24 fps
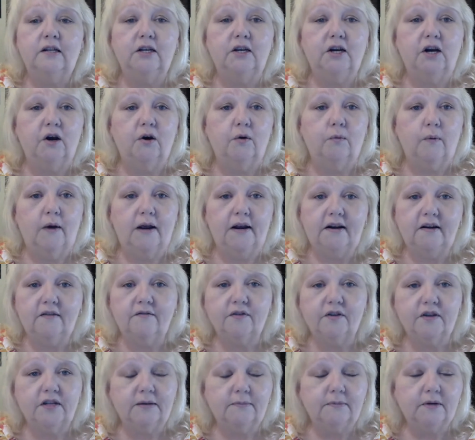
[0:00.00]

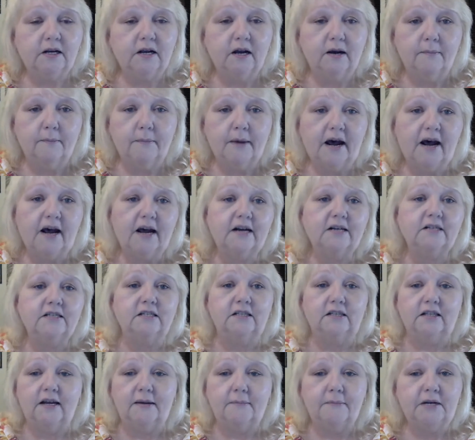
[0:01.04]
waiting for them to come back
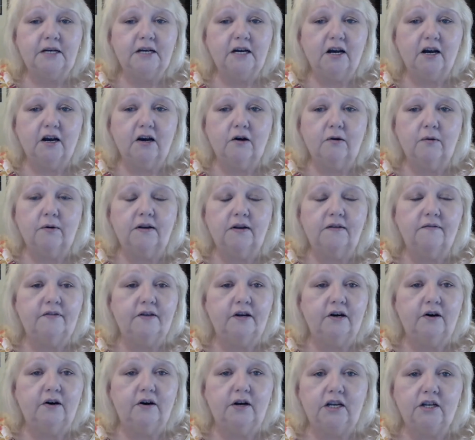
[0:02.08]
to let me know if
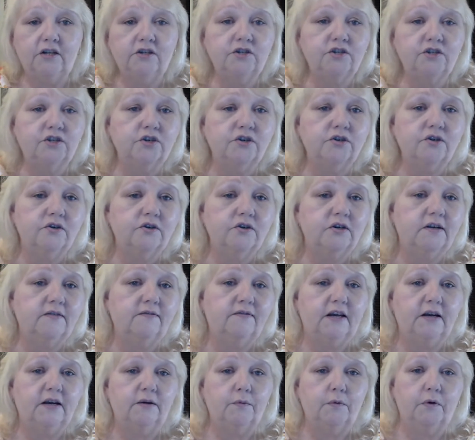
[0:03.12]
they're injured,
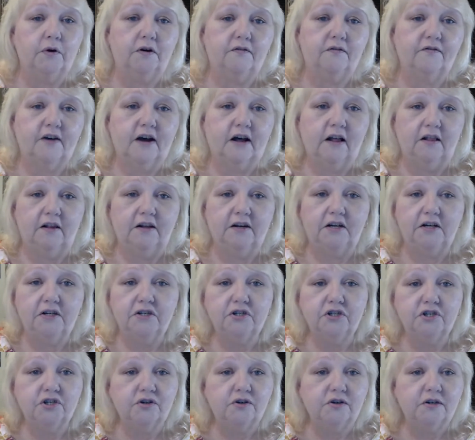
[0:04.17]
if they want to file an
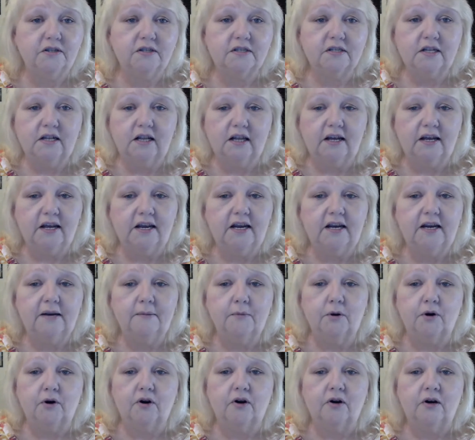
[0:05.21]
insurance
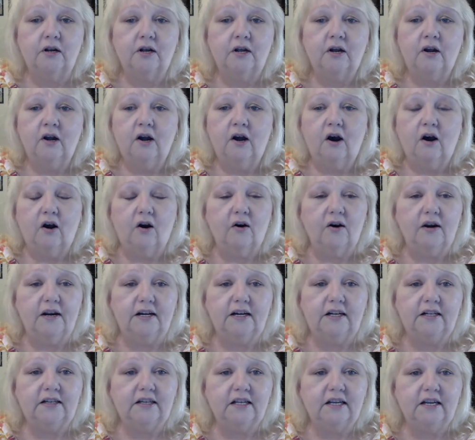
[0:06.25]
claim or
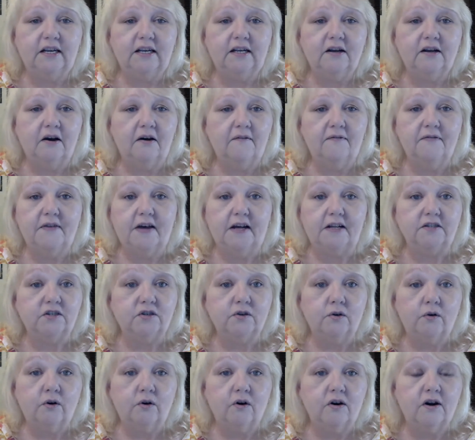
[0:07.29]
anything of that
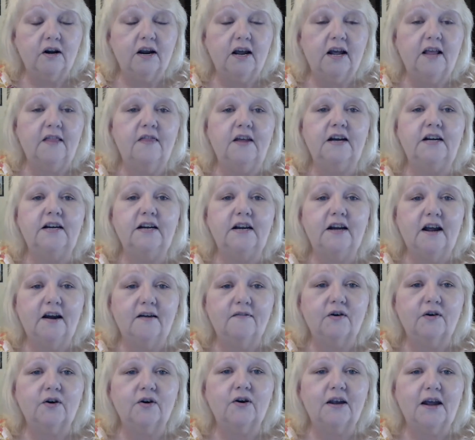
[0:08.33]
sort. And they
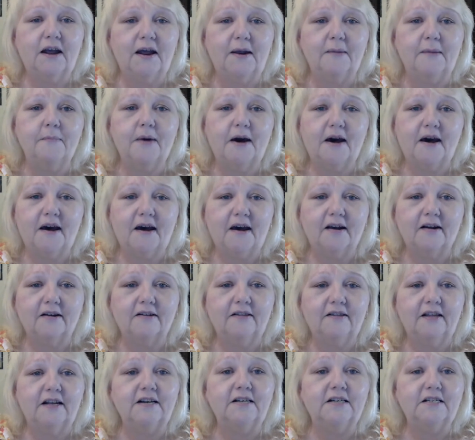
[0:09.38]
never came back.
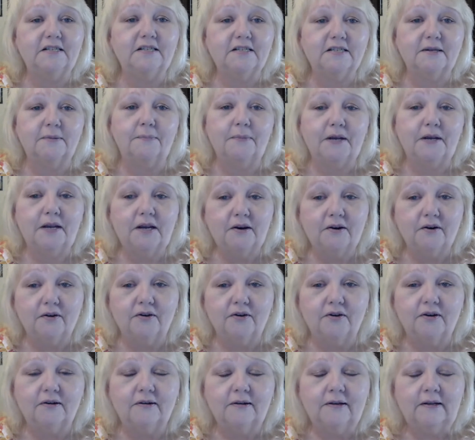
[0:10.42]
They
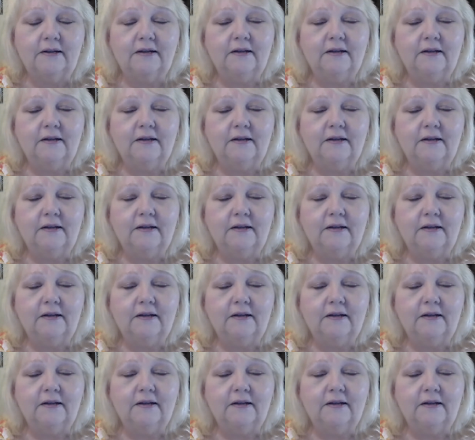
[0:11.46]
disappeared.